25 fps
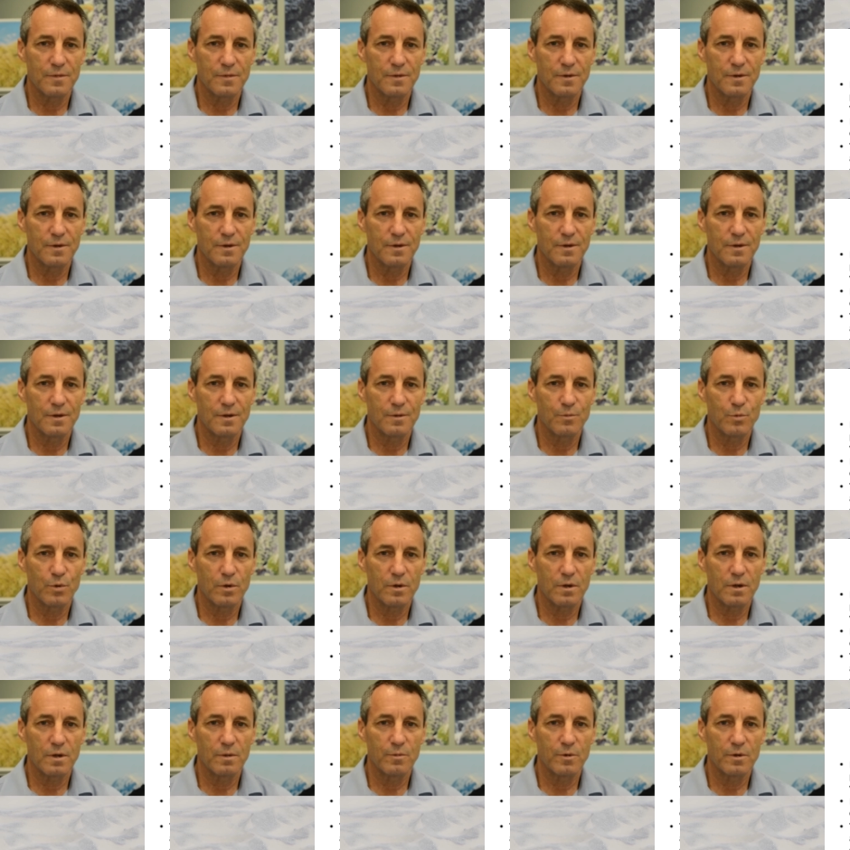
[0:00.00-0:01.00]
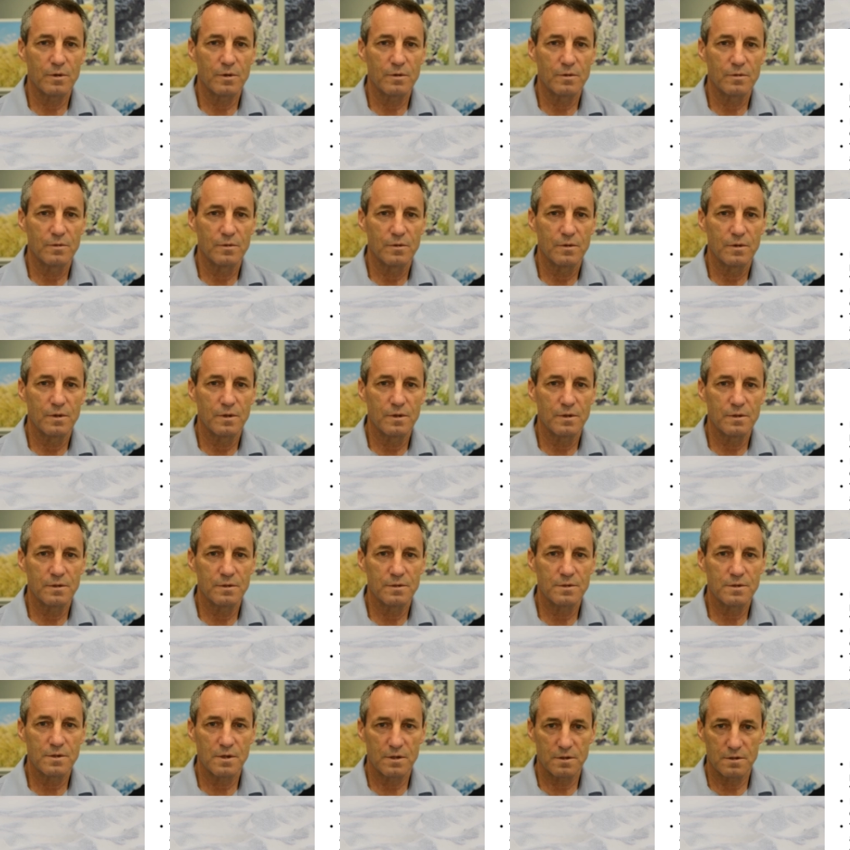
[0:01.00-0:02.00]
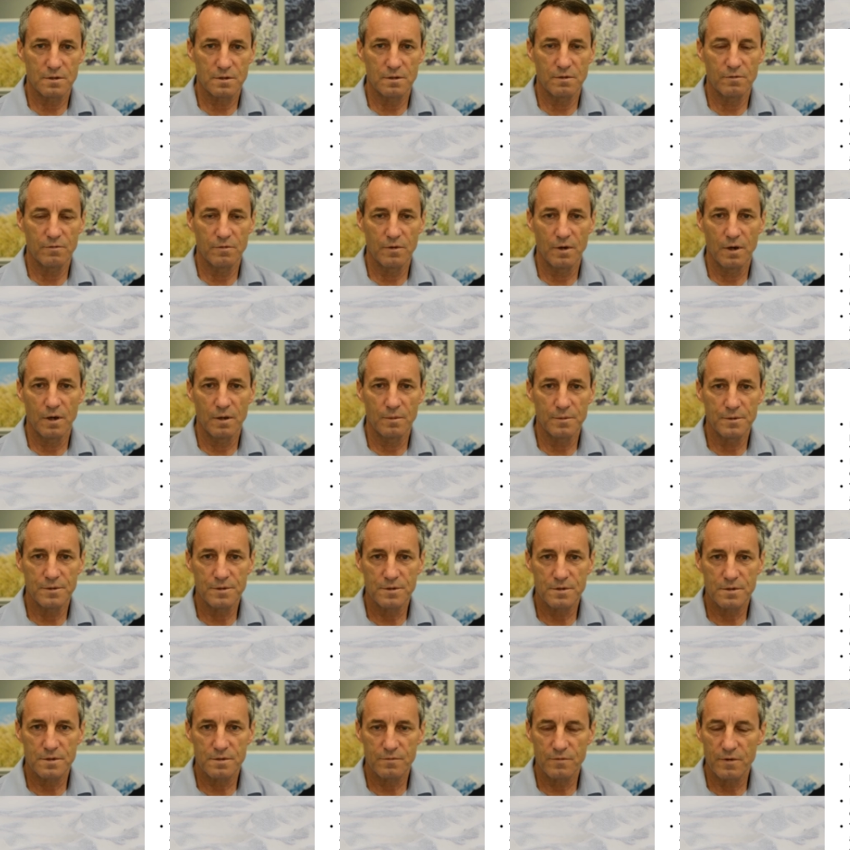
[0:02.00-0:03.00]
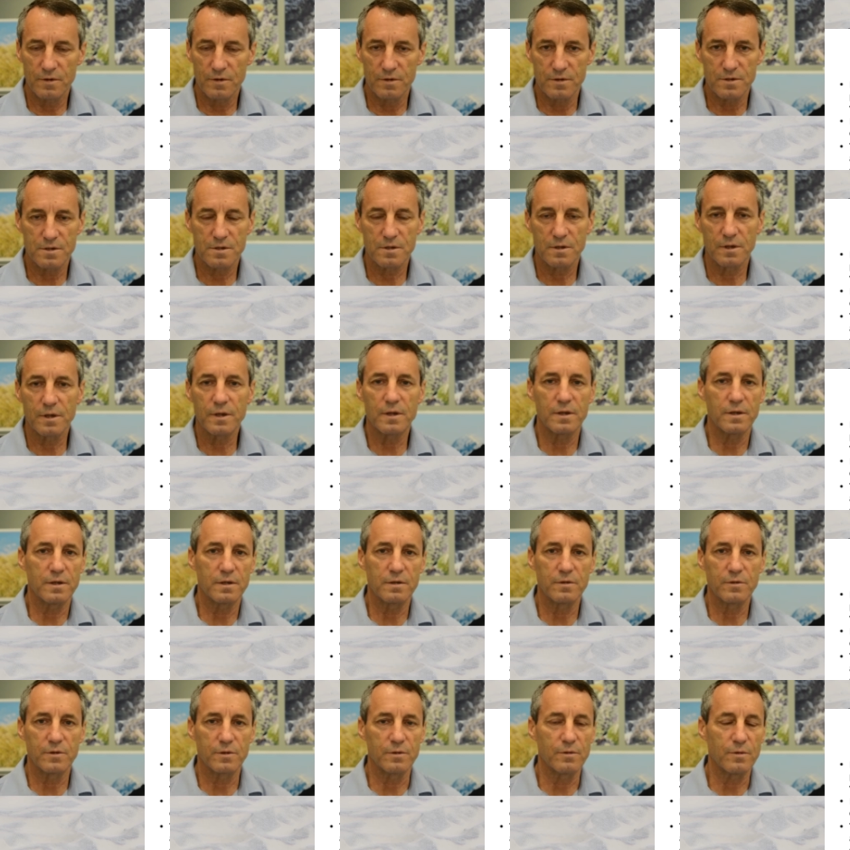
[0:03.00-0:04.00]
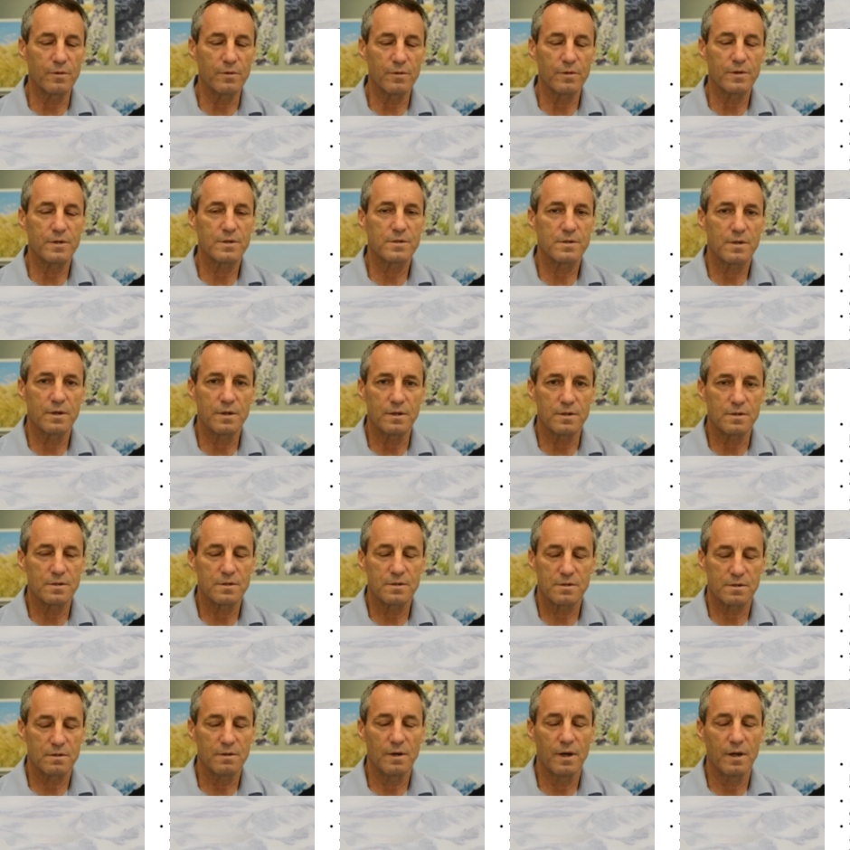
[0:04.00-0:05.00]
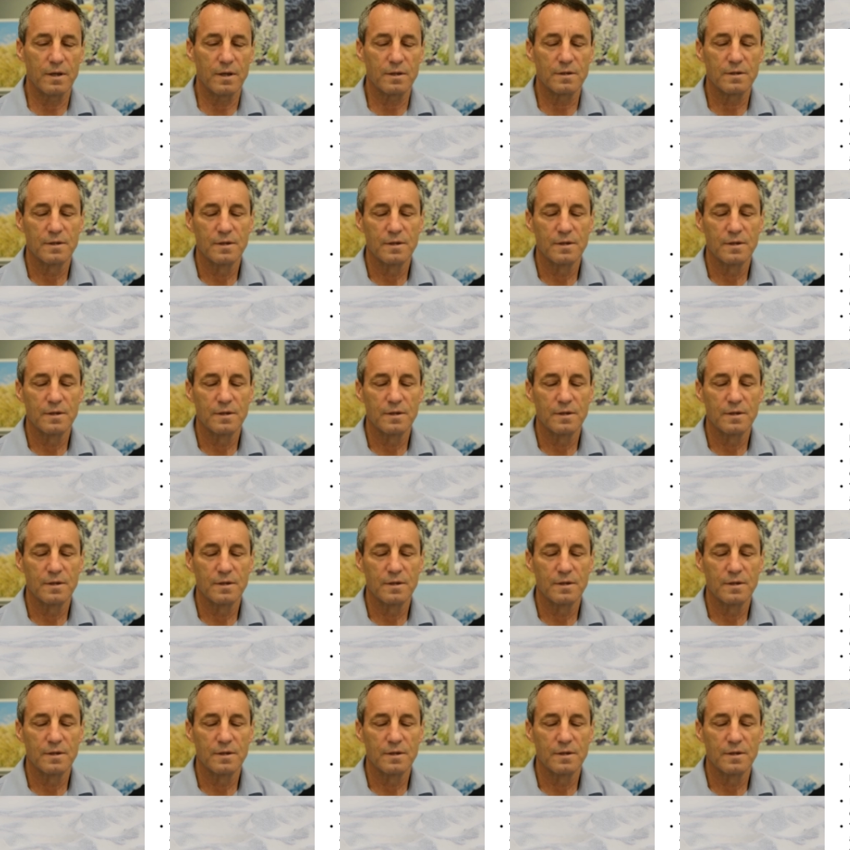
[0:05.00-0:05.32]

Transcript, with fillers: a programmer in such an environment just very slickly doing all of these things. It's great.